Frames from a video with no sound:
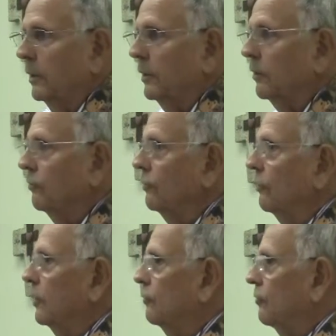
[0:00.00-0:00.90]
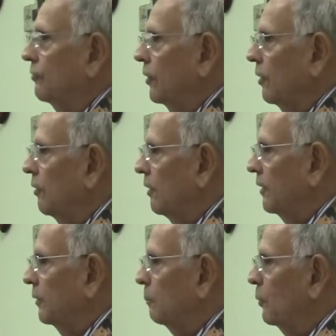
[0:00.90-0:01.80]
isn't
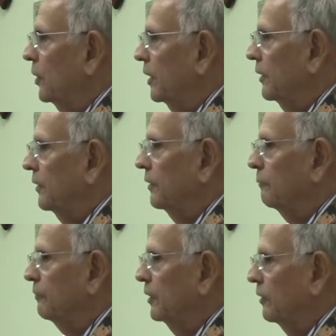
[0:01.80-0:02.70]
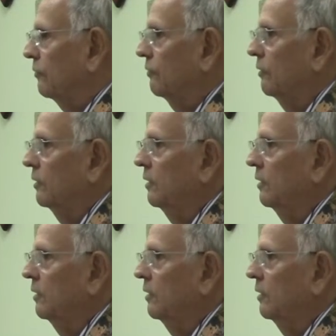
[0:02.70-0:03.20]
necessarily the bread and the fish.